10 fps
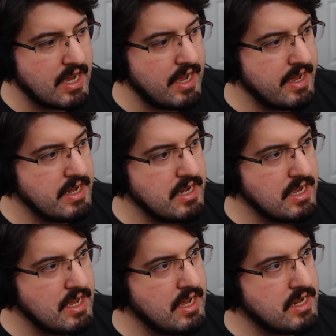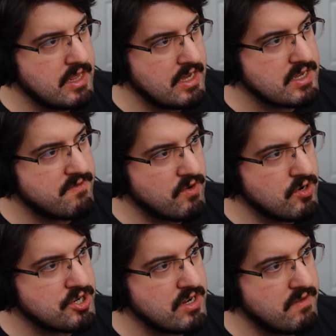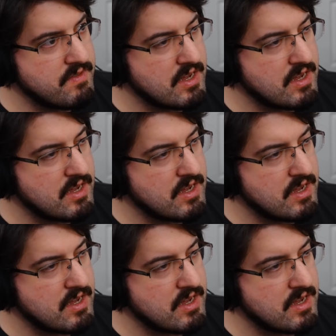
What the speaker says: I need this version of